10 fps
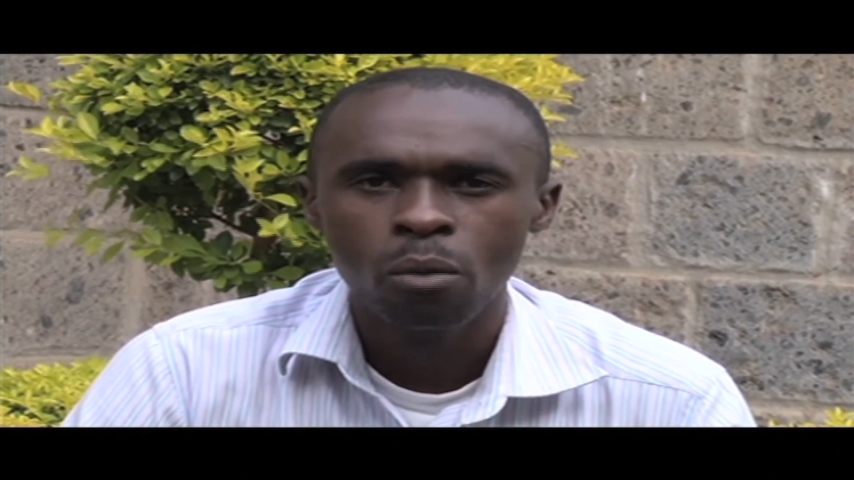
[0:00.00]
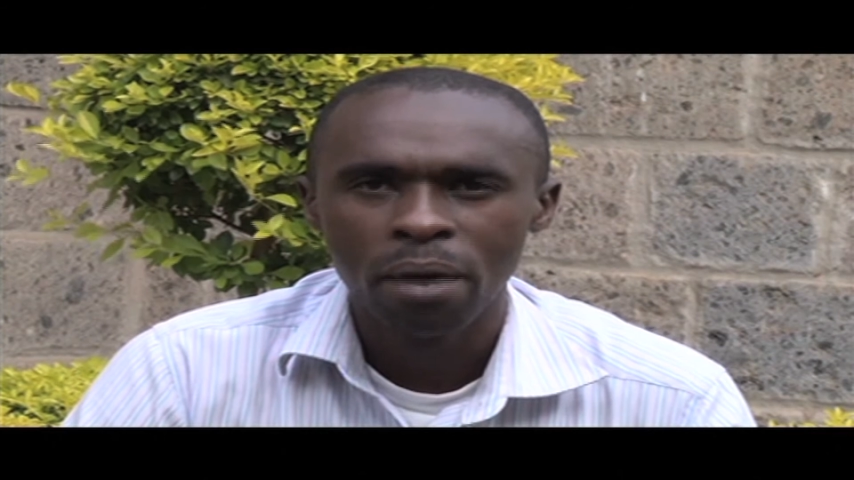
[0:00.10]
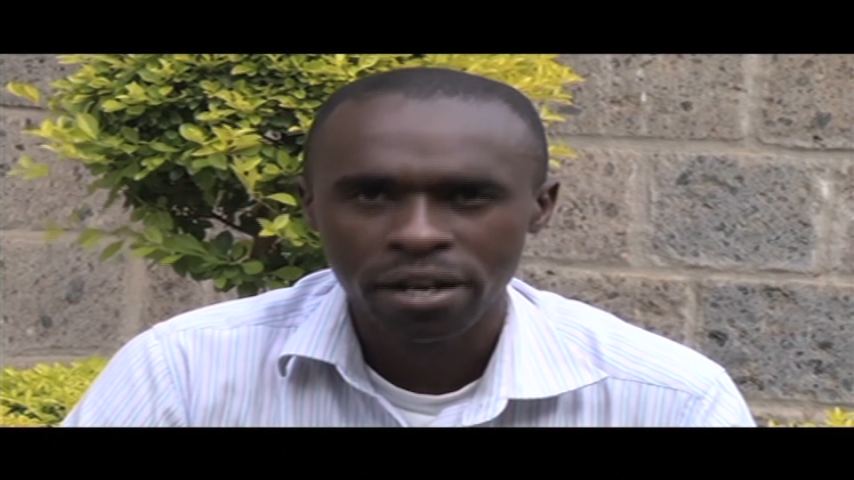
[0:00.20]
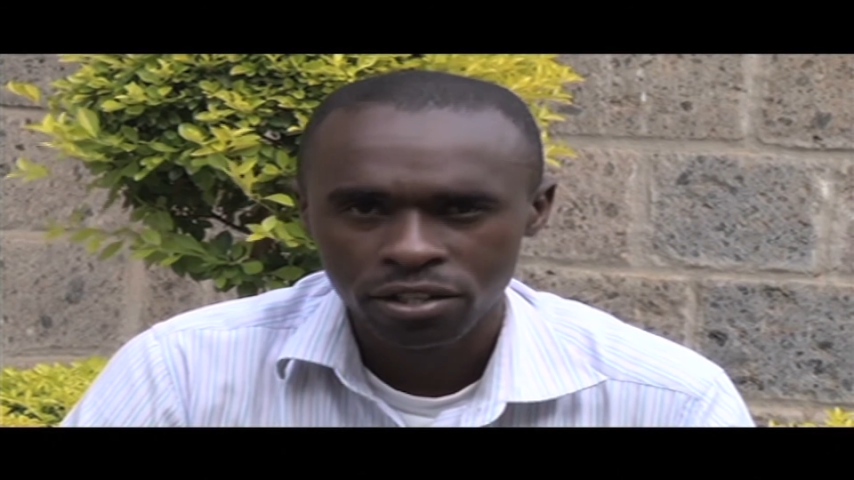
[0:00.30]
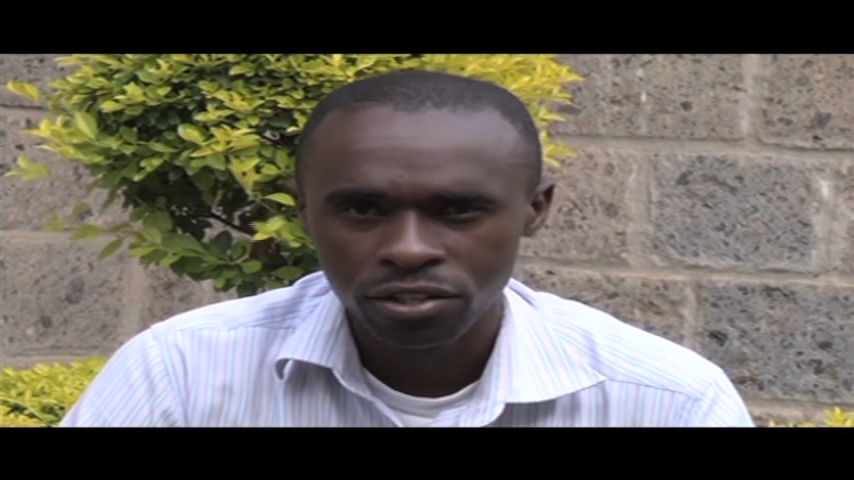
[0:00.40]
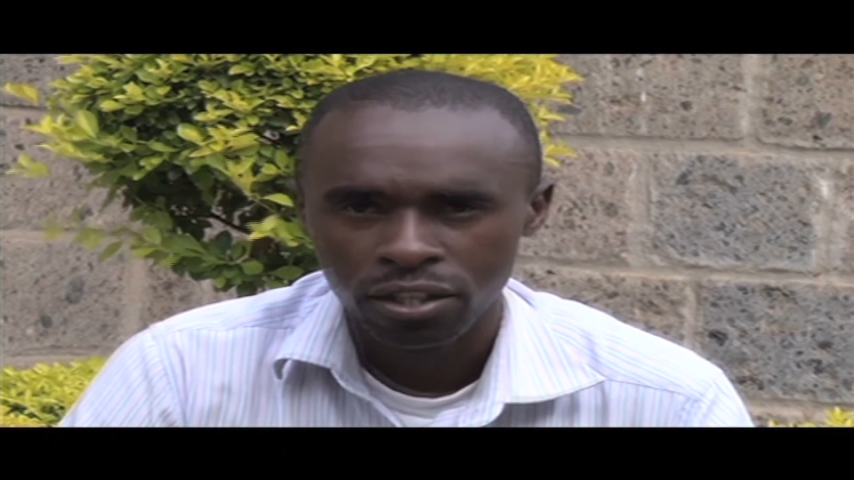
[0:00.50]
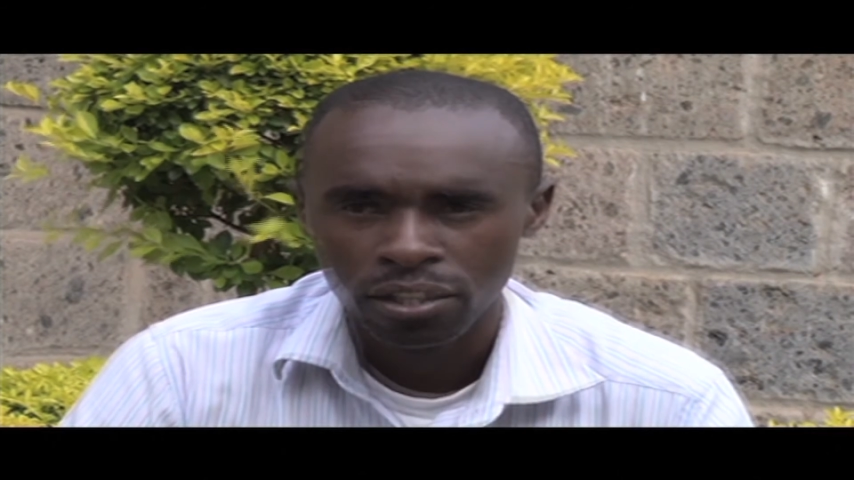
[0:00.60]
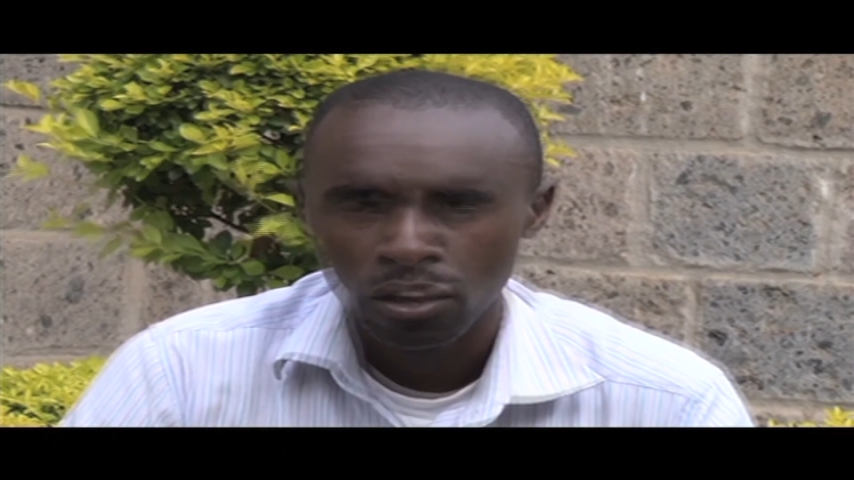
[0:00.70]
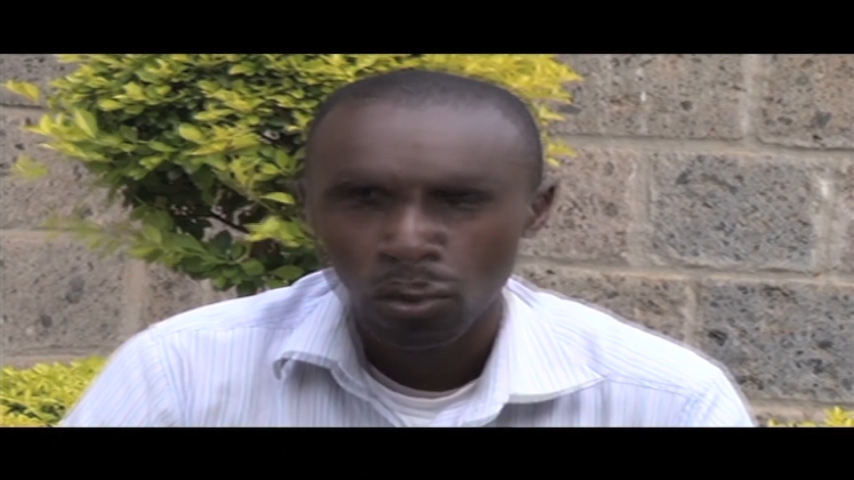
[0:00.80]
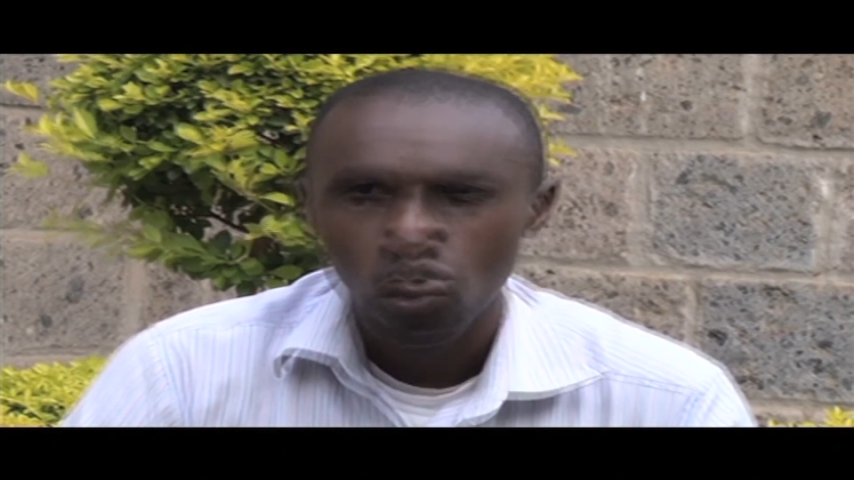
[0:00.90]
operation
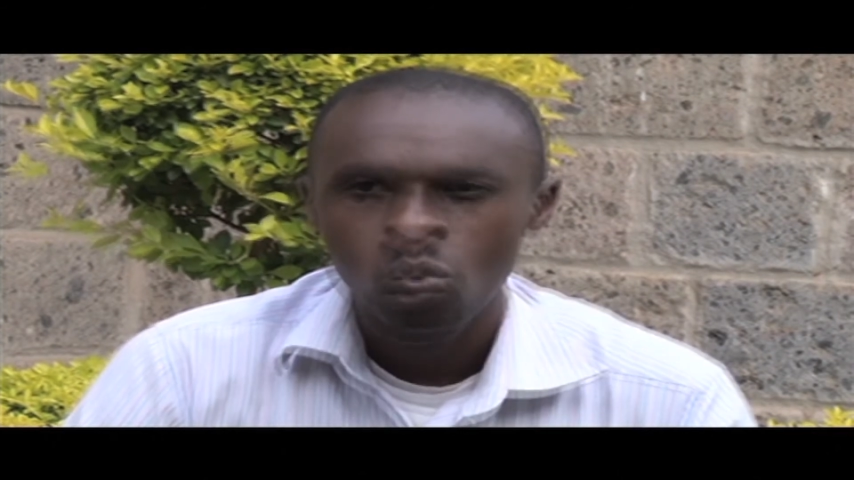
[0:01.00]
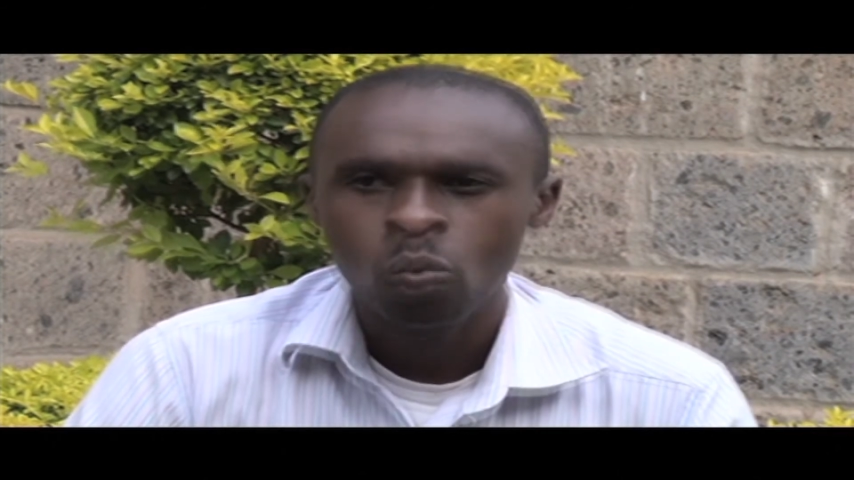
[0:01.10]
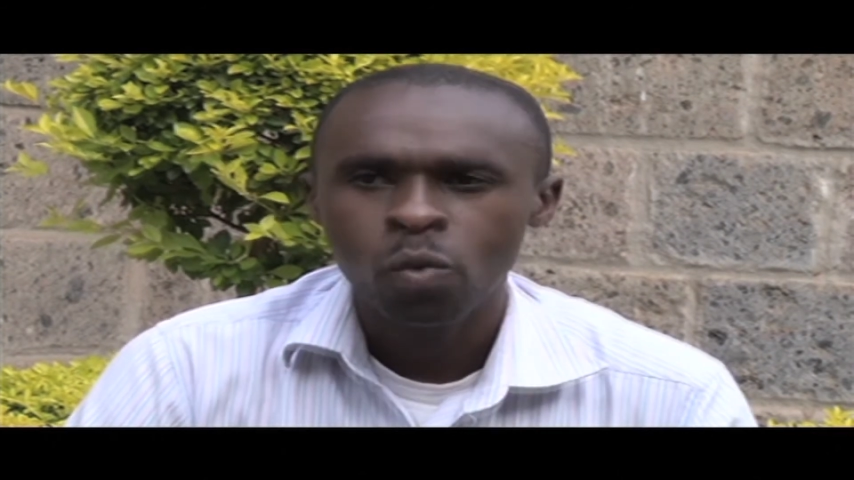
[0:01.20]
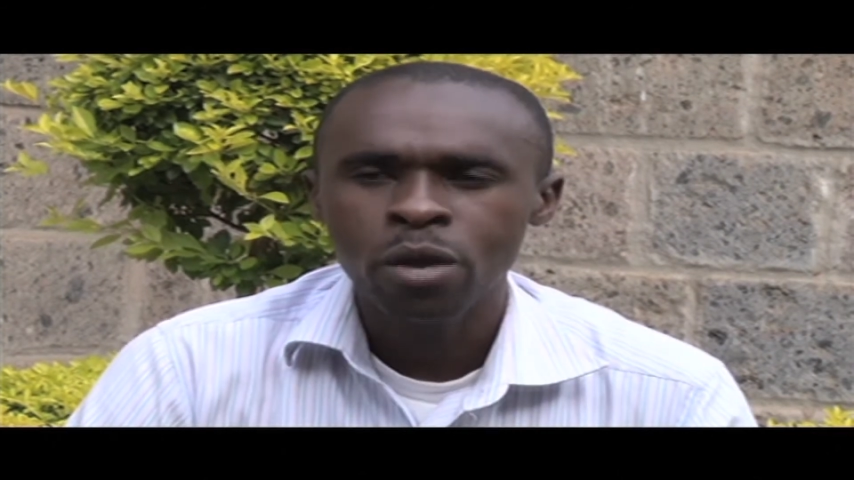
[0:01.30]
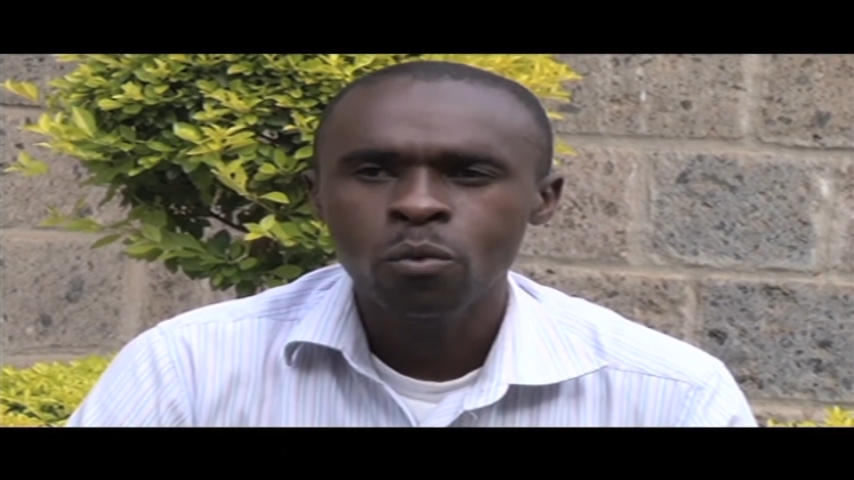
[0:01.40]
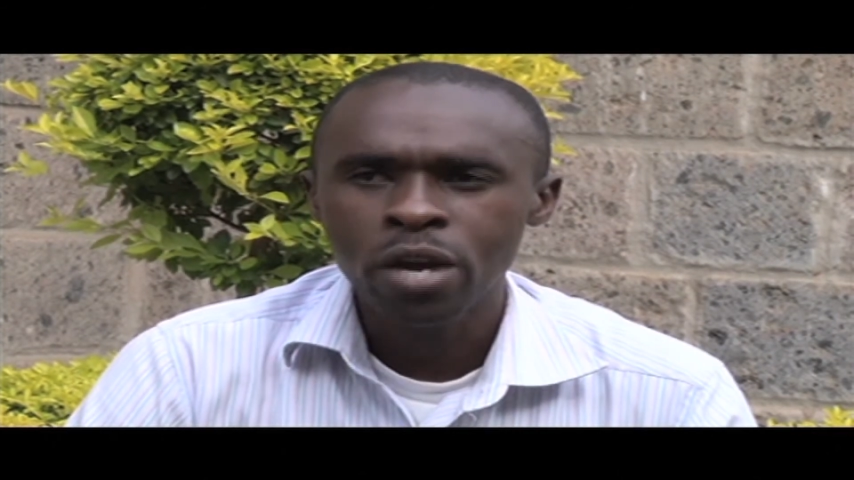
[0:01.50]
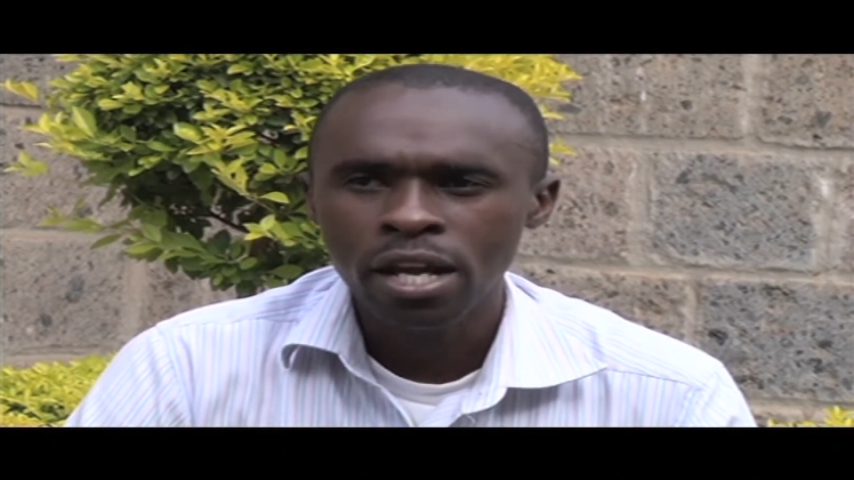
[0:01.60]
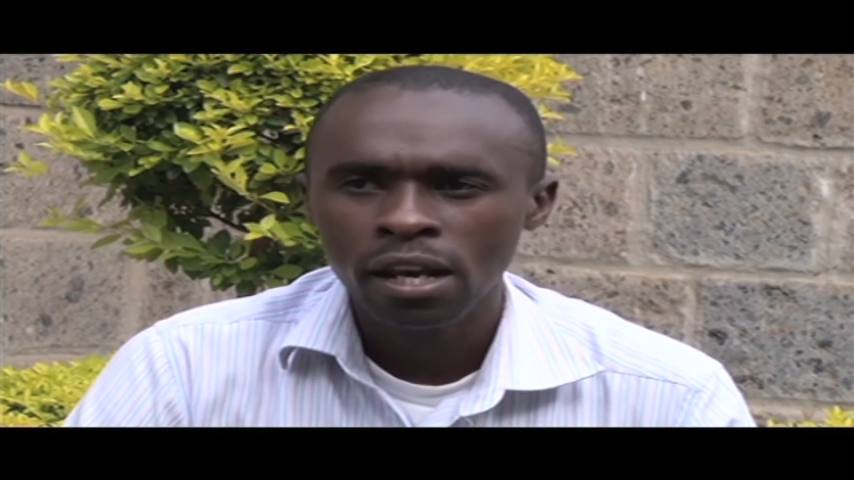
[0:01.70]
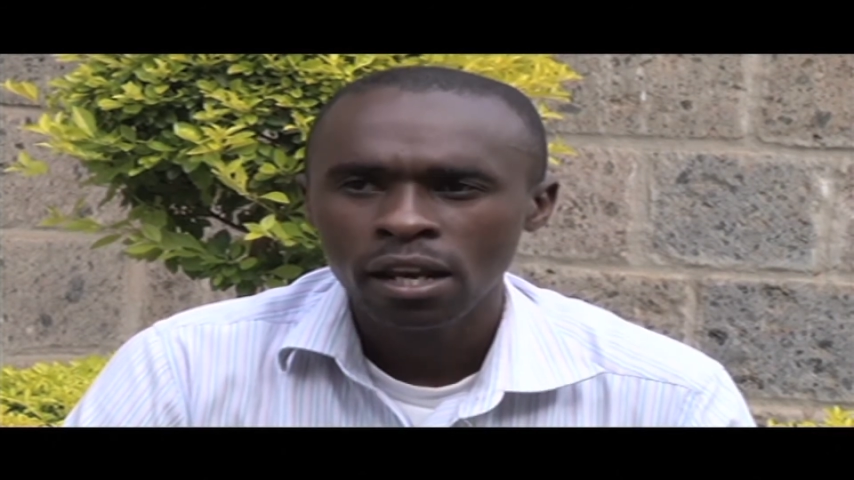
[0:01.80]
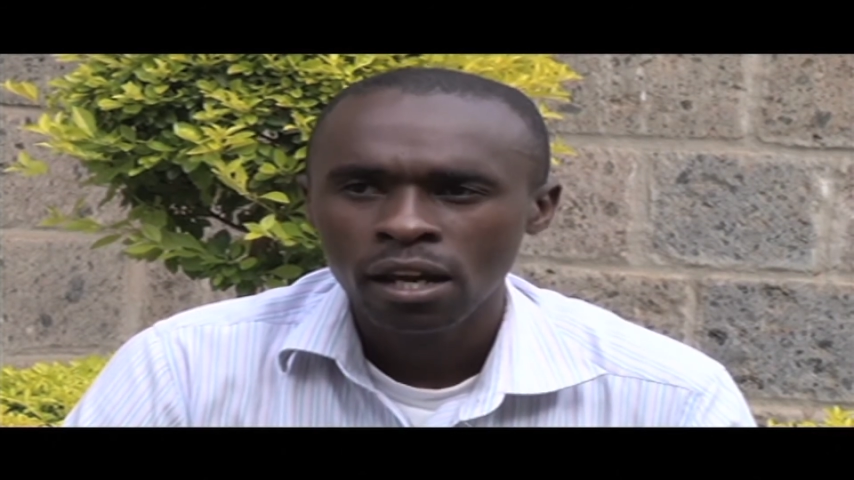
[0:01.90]
we
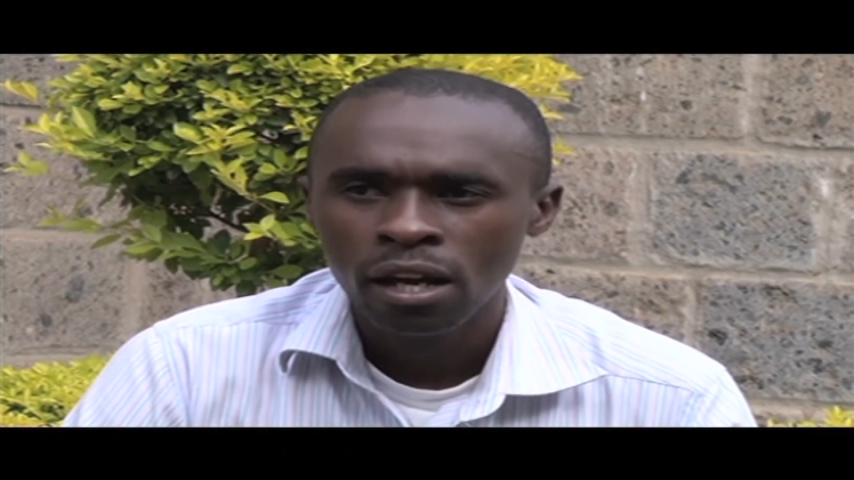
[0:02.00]
will,